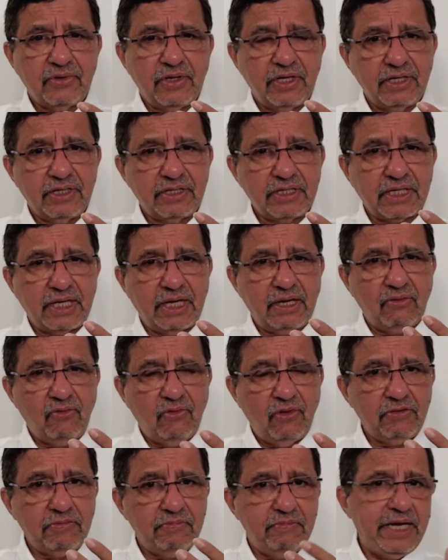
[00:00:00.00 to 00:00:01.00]
understand
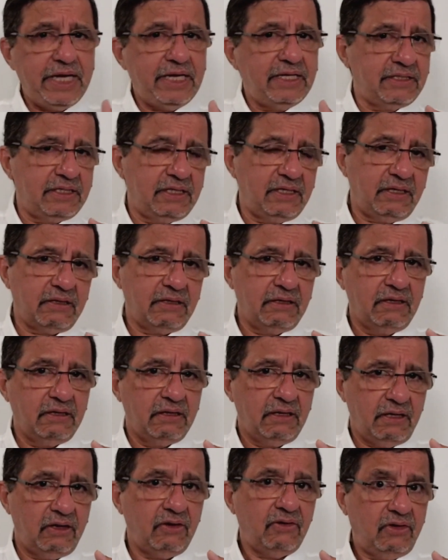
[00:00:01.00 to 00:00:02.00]
what makes it
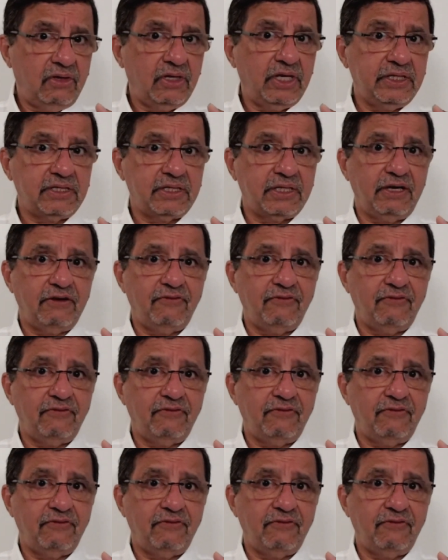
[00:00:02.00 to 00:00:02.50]
a holistic